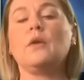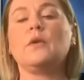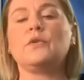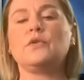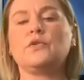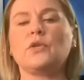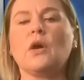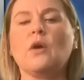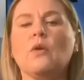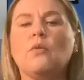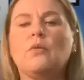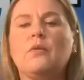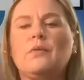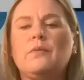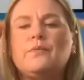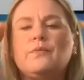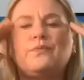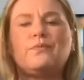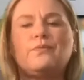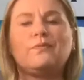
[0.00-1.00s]
So
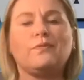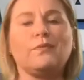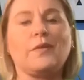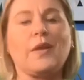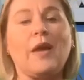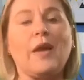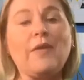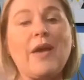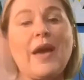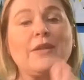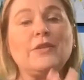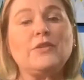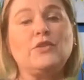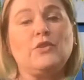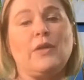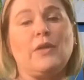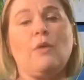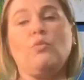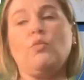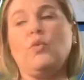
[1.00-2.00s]
I've had to
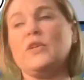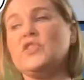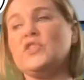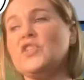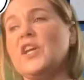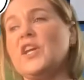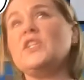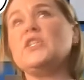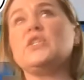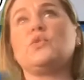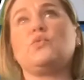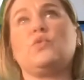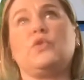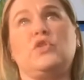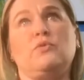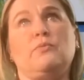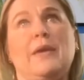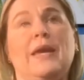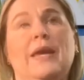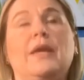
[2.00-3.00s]
do that. What changes would
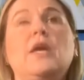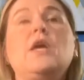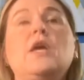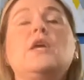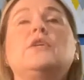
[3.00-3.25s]
you make?